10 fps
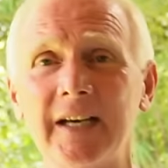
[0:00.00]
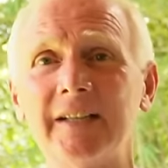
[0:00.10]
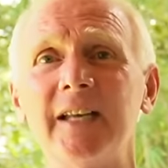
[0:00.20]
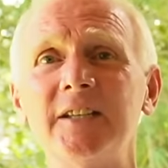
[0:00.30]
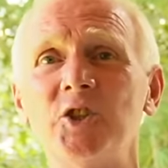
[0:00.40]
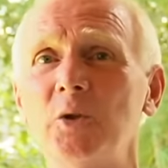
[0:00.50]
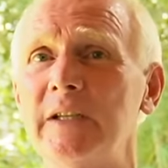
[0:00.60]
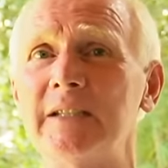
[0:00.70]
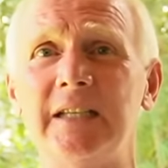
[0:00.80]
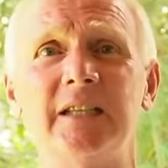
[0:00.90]
And they do
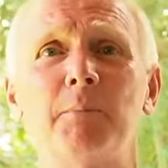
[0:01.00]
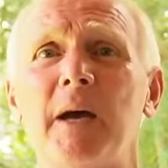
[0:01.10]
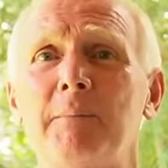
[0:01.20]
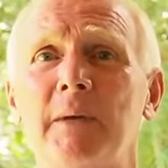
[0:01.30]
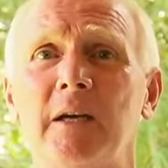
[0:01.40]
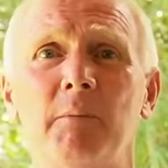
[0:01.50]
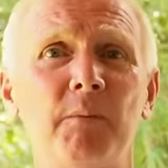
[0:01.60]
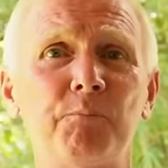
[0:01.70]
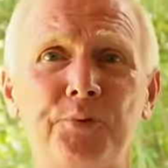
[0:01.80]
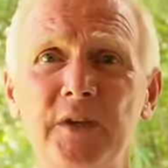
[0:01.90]
it either by
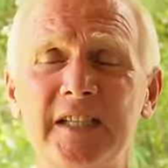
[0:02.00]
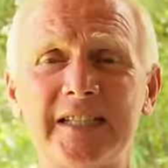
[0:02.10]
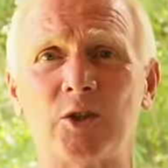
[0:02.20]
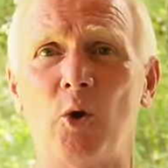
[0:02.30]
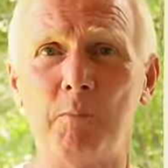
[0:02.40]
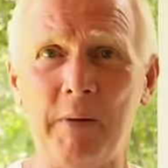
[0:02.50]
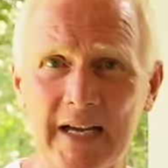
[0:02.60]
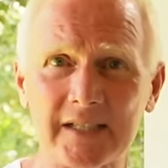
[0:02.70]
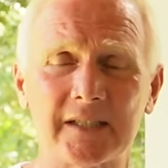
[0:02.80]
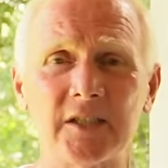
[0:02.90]
becoming priests or
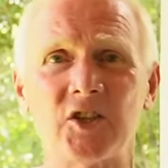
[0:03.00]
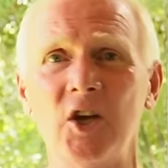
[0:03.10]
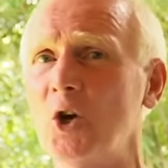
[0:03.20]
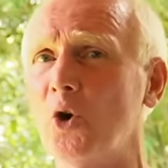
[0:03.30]
pastors